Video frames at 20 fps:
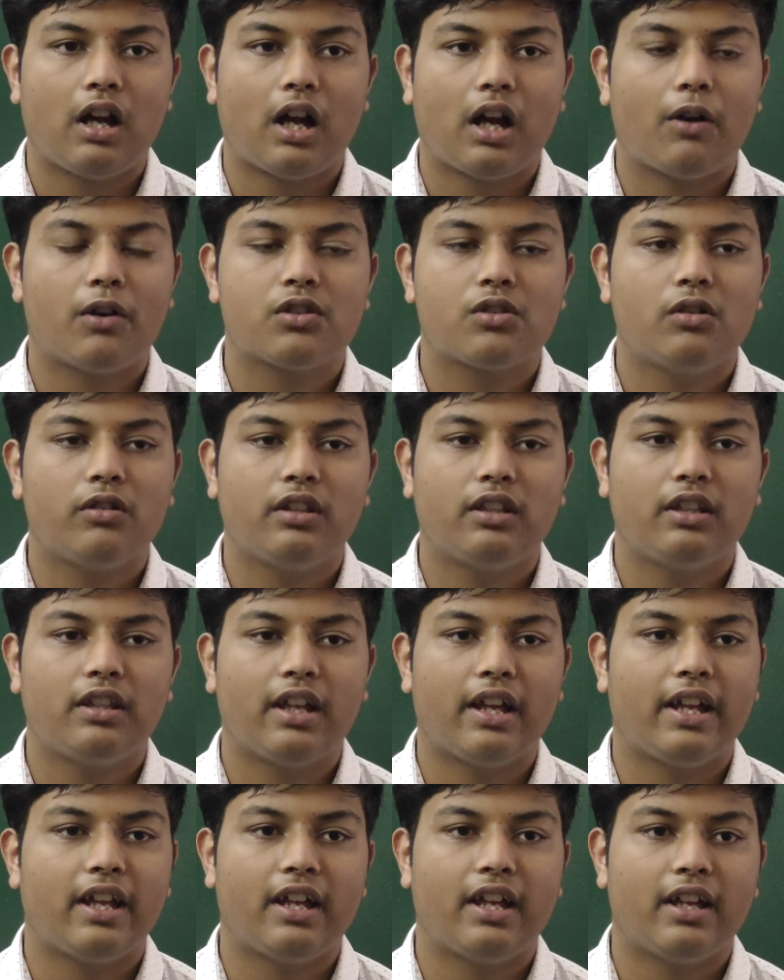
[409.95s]
I was
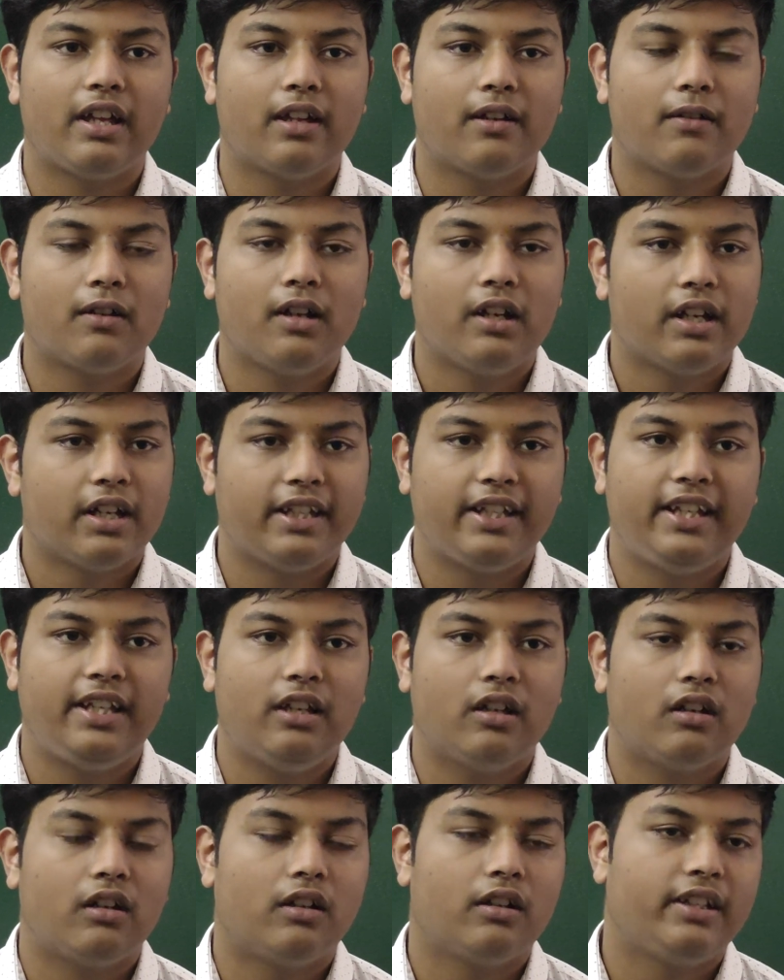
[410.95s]
not a
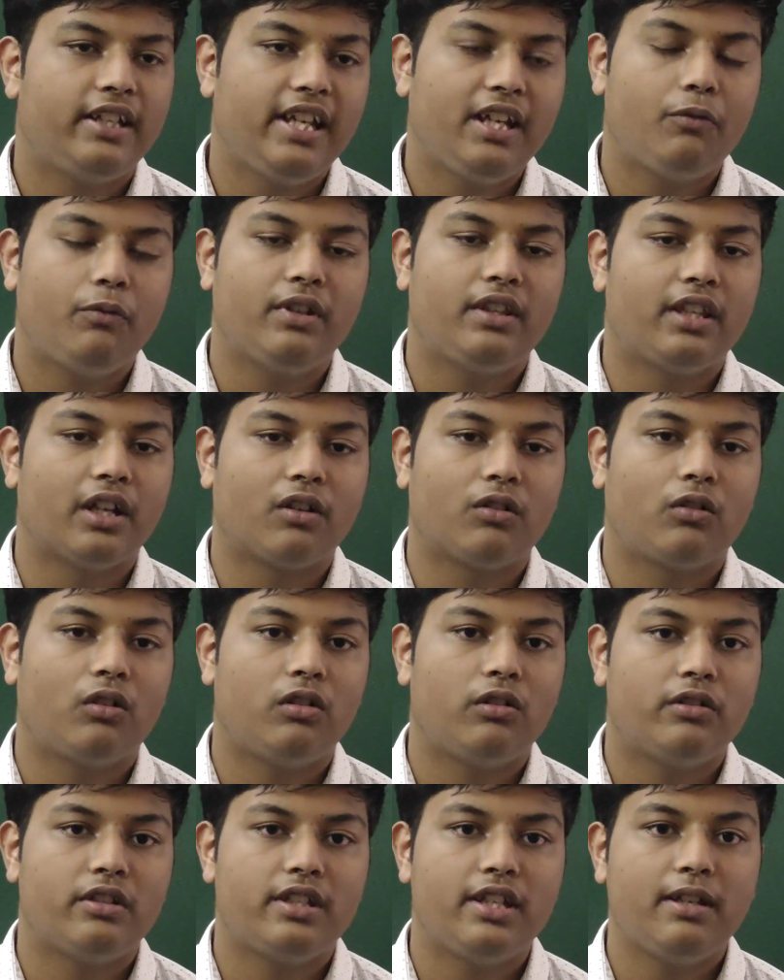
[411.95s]
geek with
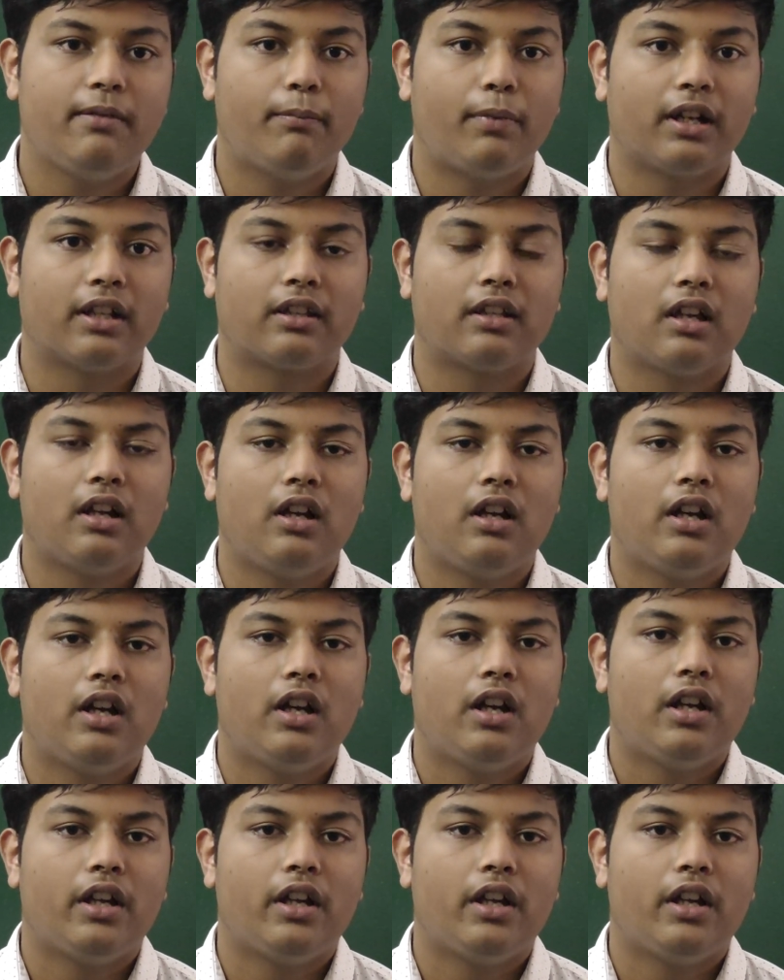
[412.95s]
technology, but